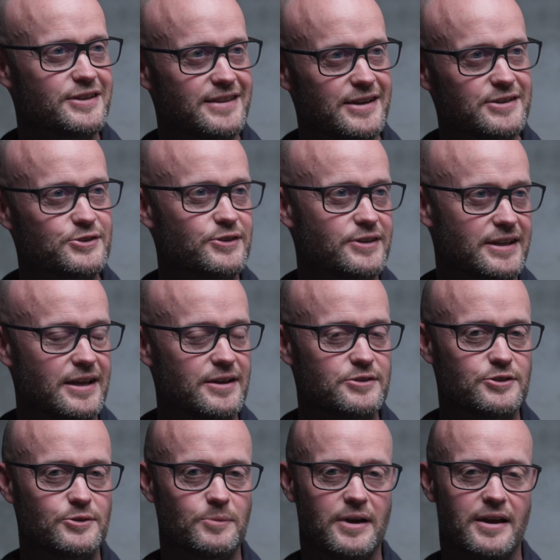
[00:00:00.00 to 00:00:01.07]
that that's going to get us
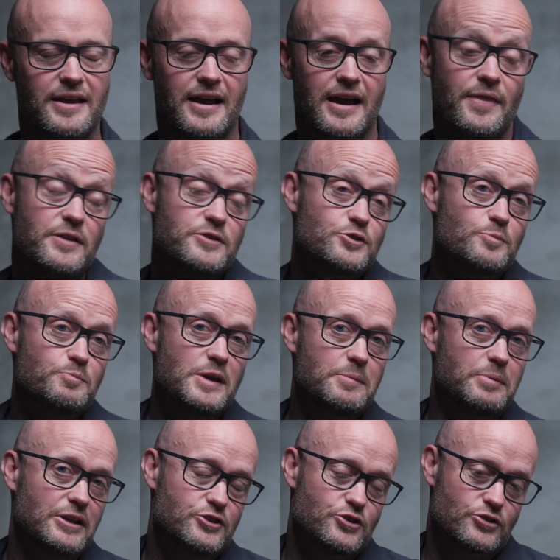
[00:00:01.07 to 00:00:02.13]
somewhere. And then some
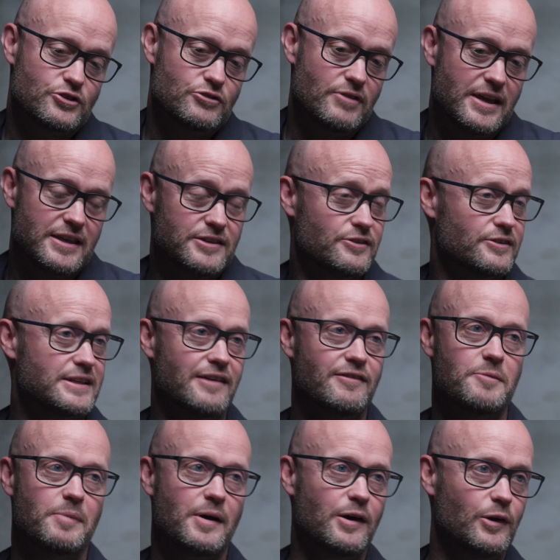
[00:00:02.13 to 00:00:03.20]
people are just great.
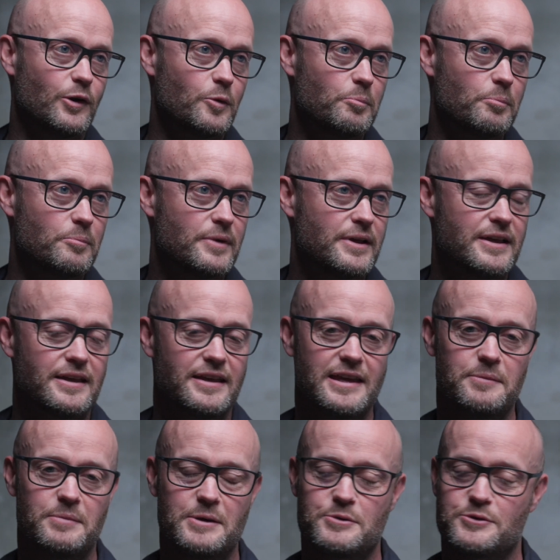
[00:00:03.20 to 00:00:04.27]
Gary Barlow,
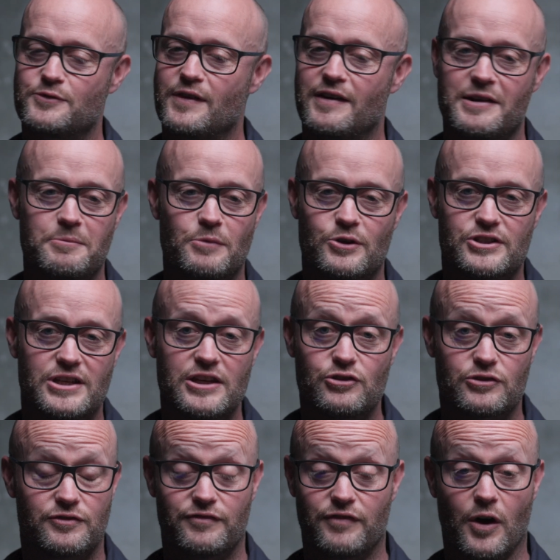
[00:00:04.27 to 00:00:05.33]
he was very much. He
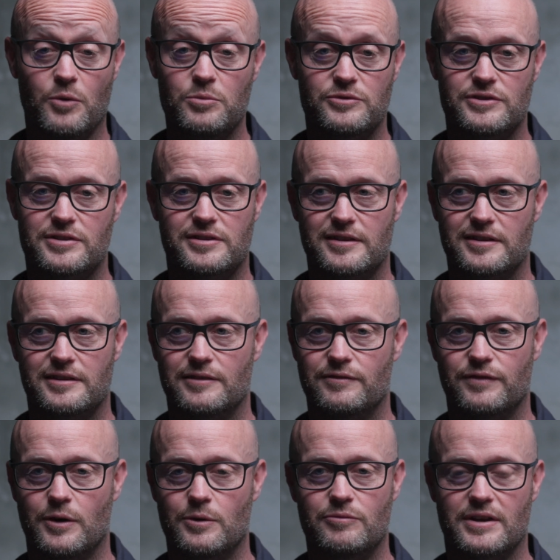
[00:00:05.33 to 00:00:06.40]
just phoned. The
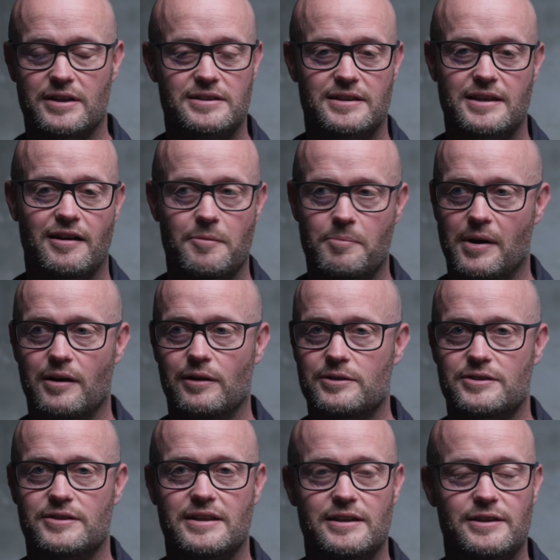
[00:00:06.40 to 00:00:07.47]
phone rings and Gary Barlow
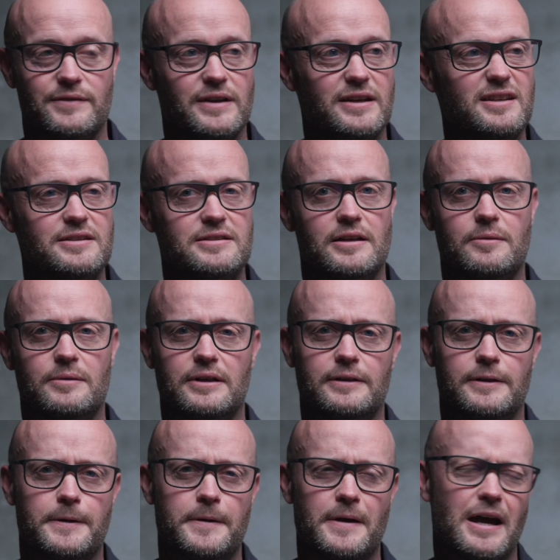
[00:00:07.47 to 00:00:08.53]
was on the end of it, and he's like, "Well,
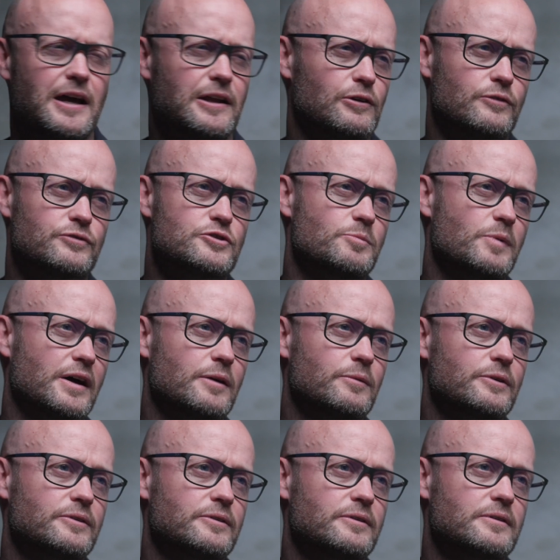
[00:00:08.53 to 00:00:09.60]
I'd love to buy
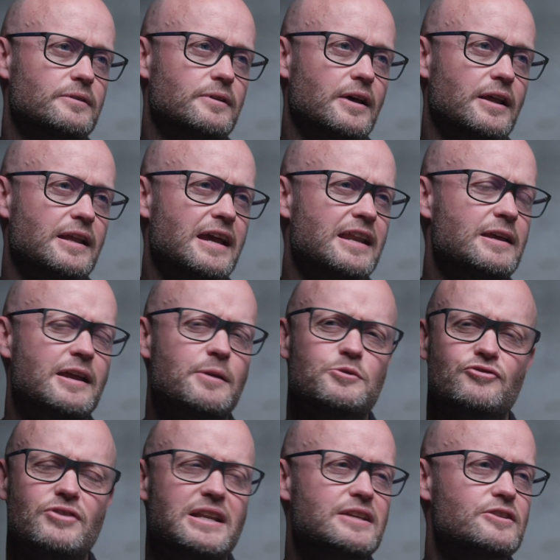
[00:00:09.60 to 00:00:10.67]
one," and he
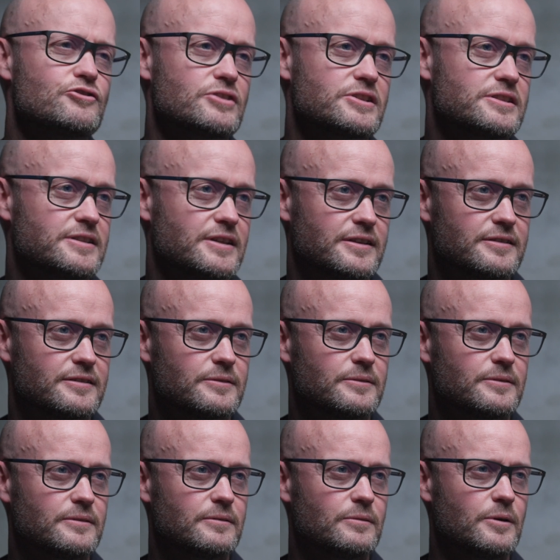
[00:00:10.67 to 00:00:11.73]
was really interested.
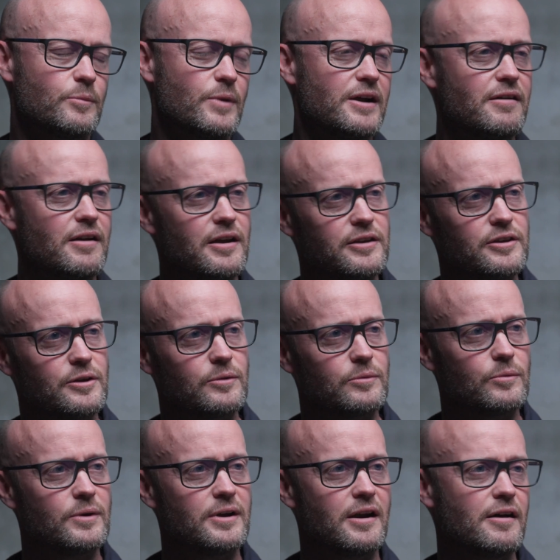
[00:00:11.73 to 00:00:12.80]
Well, where are you?
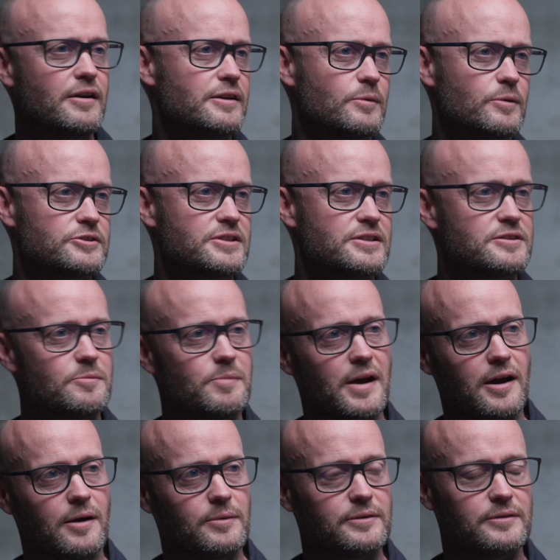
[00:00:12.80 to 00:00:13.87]
Where are you? What's this
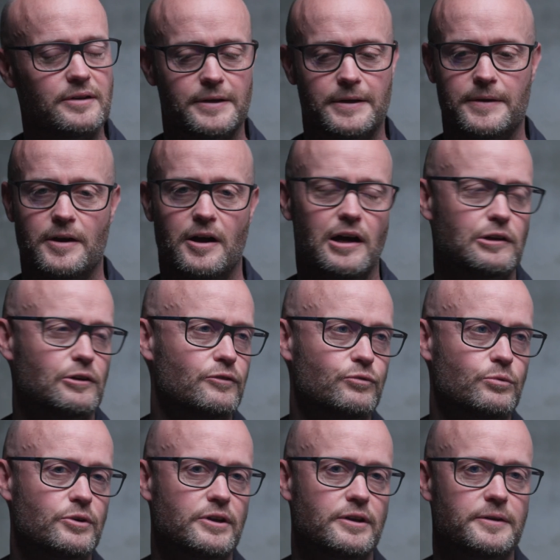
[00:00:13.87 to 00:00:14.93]
about? And I'd love
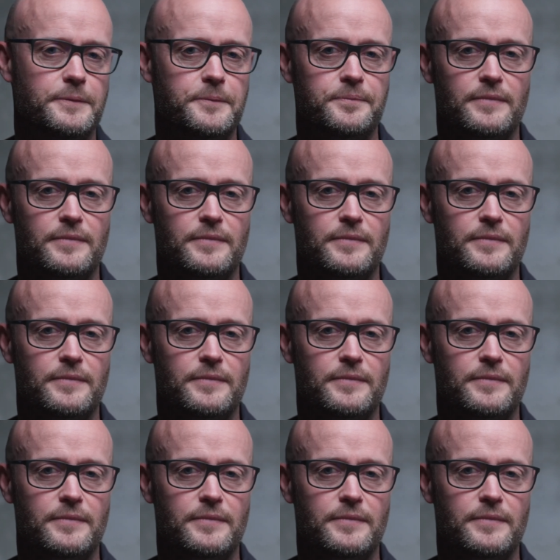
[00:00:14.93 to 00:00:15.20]
one. And